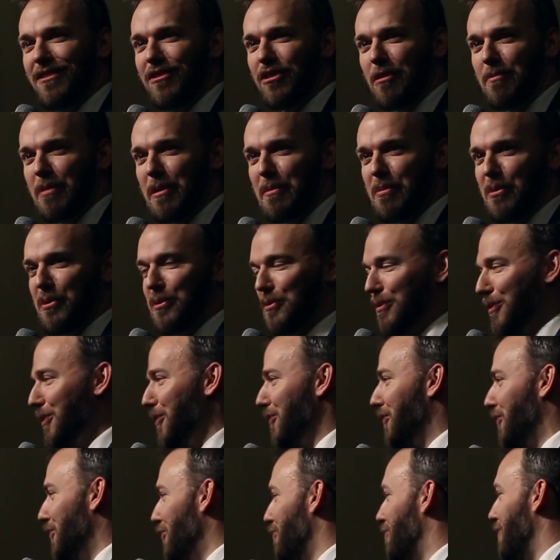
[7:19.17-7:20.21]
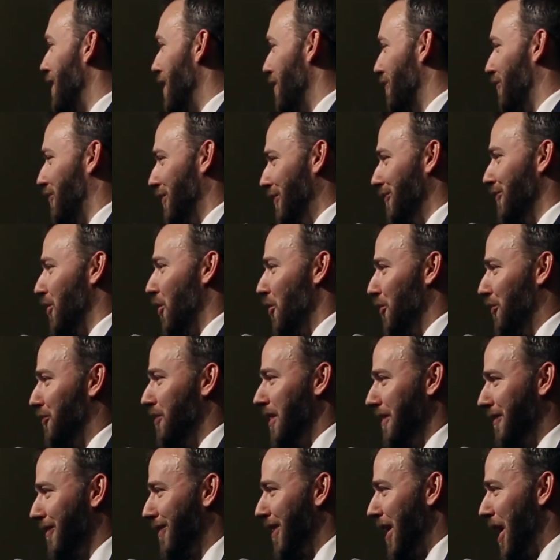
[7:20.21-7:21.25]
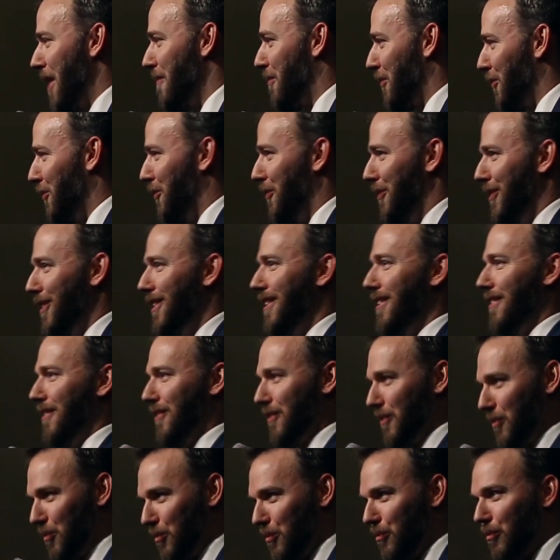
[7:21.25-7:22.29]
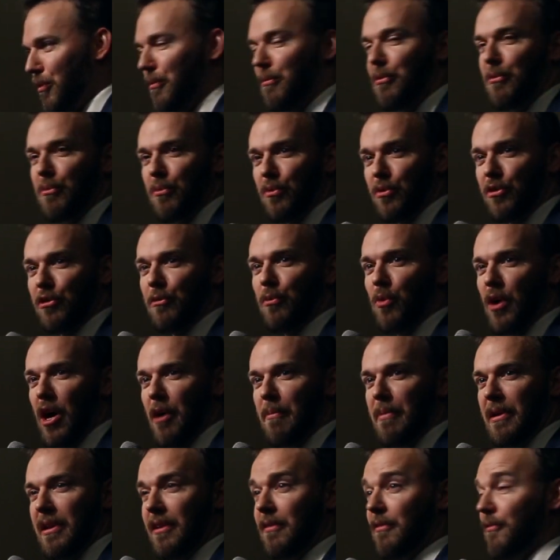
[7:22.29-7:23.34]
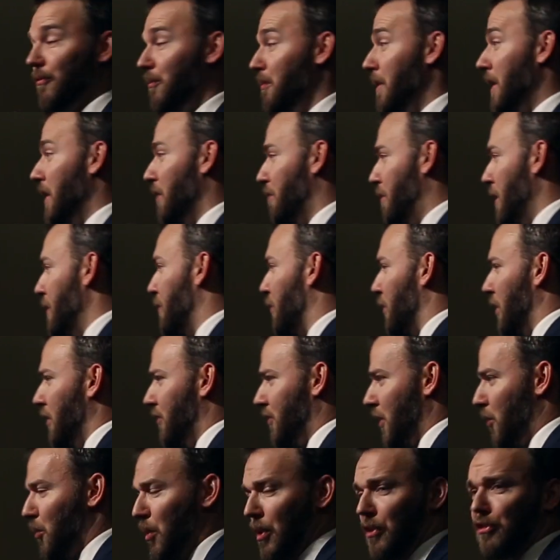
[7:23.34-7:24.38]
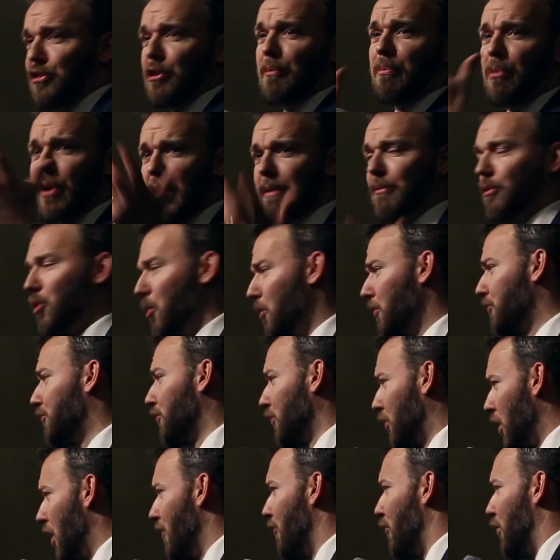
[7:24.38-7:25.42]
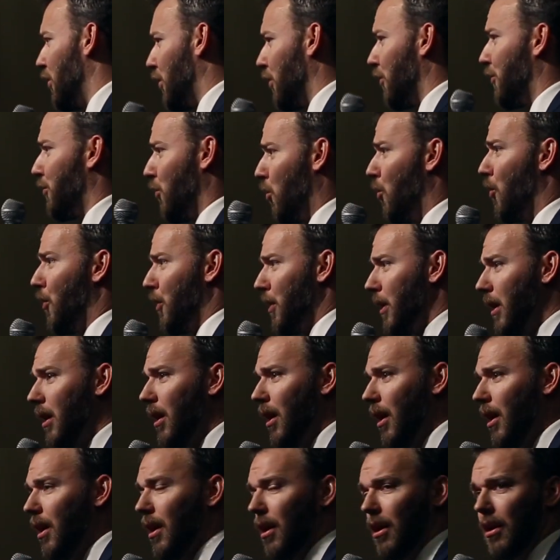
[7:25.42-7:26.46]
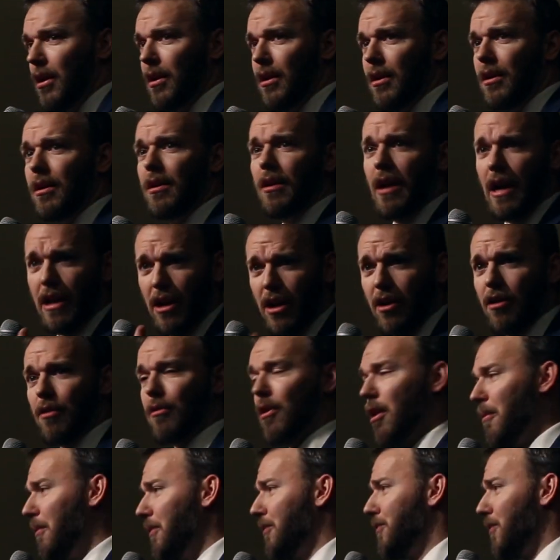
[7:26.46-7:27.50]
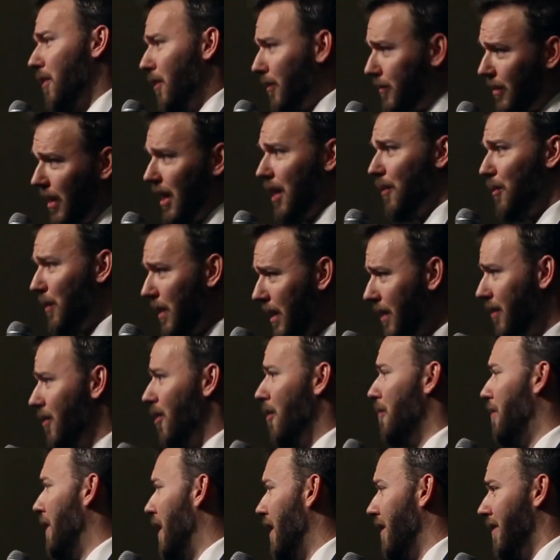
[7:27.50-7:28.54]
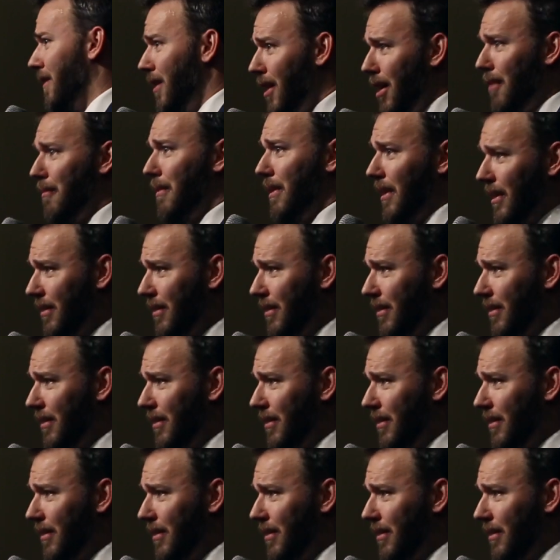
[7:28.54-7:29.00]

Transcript: Some people, you may have even heard this at the Capitol from some well meaning people. They say, well, the Supreme Court's the governing authority, and under Romans 13, we need to obey them.